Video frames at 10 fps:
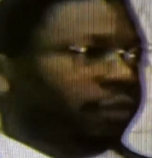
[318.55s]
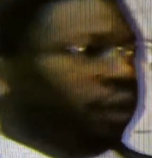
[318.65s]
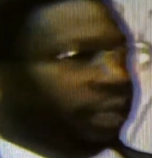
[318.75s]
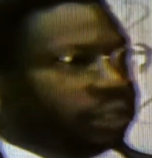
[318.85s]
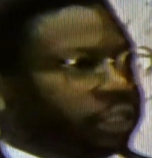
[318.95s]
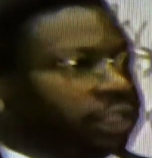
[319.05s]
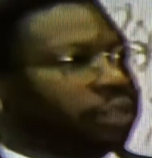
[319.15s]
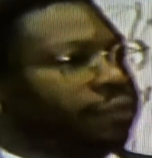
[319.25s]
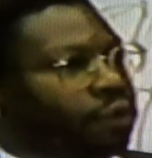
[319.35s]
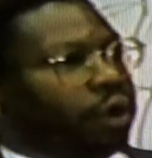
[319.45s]
We go to the system
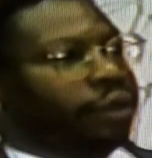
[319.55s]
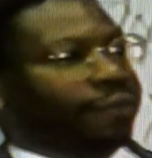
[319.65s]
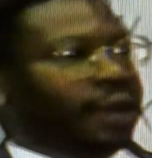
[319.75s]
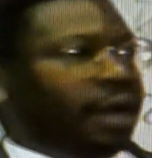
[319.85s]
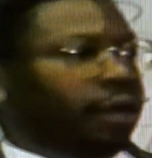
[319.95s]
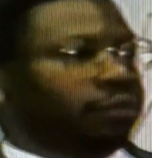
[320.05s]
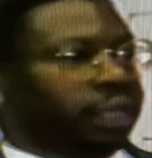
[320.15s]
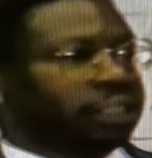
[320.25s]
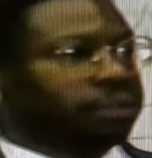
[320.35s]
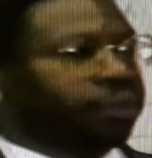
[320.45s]
of 4 and the 5.
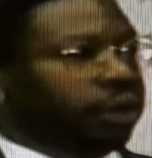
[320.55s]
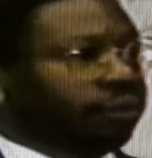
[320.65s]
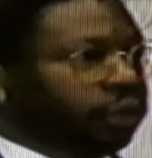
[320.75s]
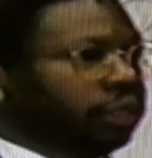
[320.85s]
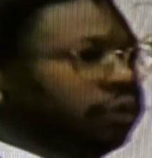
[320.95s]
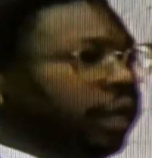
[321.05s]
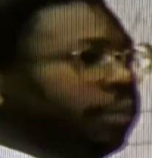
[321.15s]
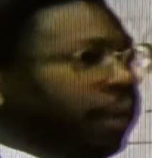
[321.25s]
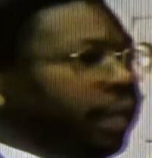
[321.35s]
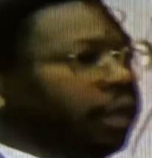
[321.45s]
That's the point I'm really trying to
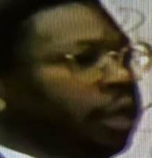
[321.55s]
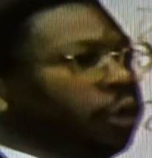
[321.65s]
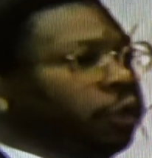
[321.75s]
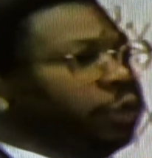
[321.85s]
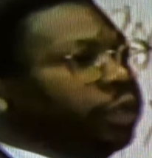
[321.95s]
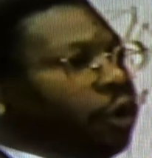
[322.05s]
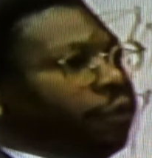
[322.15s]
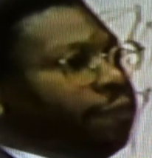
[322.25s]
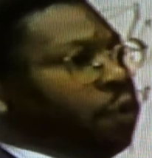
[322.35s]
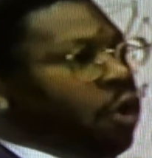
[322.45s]
make. But you know
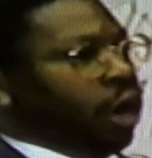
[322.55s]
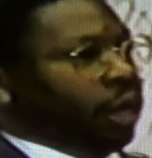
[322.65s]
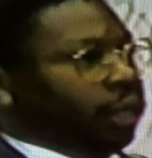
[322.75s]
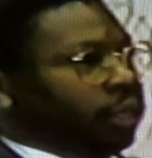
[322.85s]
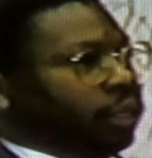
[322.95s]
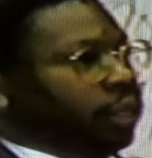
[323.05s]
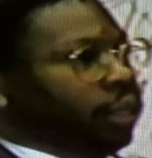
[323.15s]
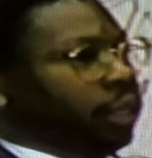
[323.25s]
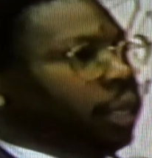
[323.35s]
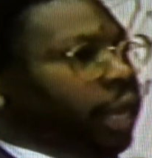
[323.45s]
the
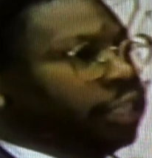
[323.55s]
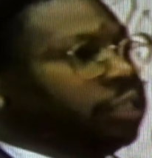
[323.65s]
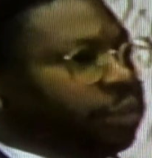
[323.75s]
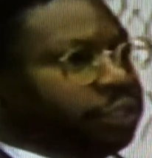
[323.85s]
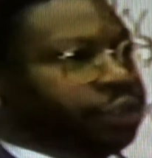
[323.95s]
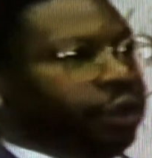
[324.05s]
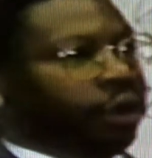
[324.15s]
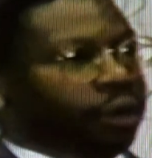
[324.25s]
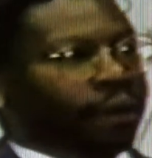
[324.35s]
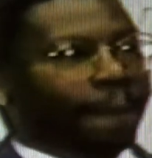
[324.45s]
4 is the
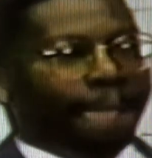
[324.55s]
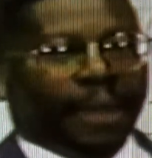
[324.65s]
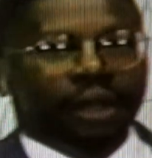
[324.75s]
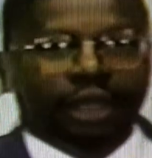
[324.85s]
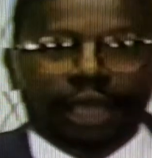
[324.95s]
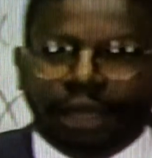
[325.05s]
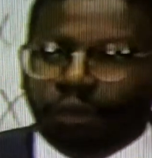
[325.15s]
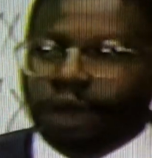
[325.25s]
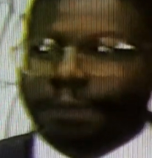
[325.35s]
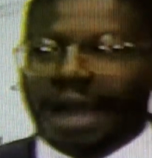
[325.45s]
material, and
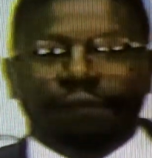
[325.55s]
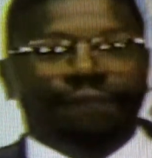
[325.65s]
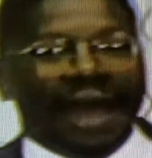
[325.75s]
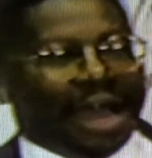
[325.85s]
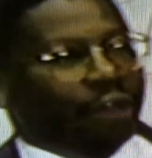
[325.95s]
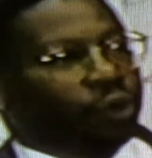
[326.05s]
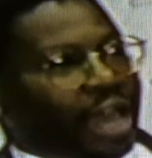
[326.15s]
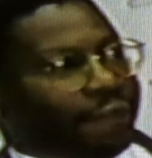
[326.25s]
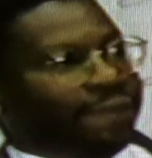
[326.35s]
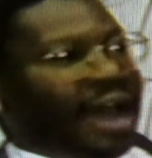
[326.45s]
what about 5? We
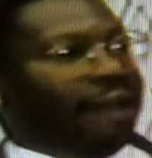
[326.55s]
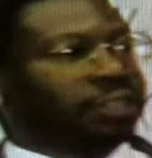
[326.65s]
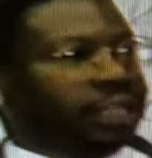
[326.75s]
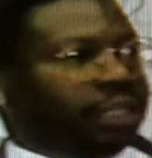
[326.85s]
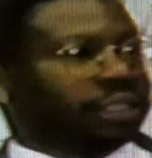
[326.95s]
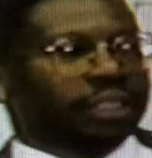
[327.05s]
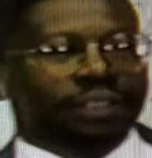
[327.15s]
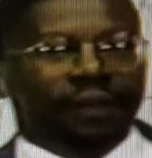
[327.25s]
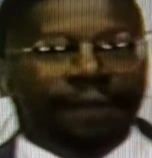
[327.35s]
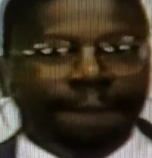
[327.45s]
have 5 senses.
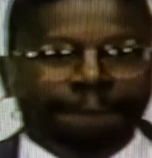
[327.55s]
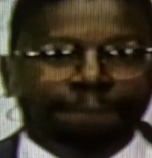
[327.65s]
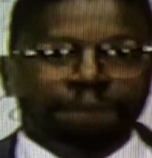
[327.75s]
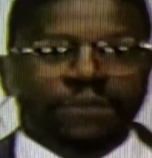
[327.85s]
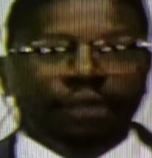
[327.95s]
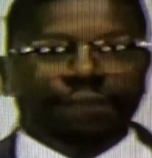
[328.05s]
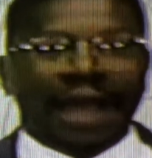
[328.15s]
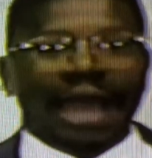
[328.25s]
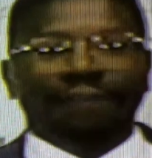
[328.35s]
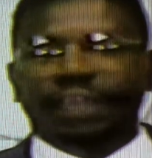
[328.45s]
5
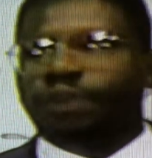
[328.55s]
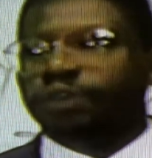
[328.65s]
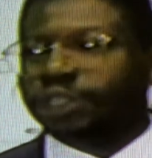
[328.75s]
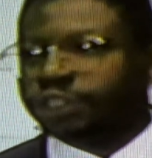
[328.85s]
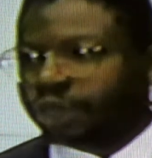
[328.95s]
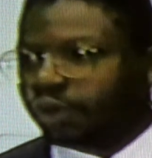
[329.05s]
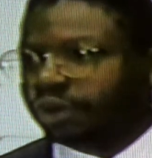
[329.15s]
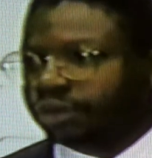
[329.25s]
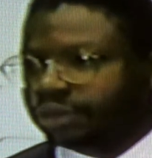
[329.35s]
equals a circle.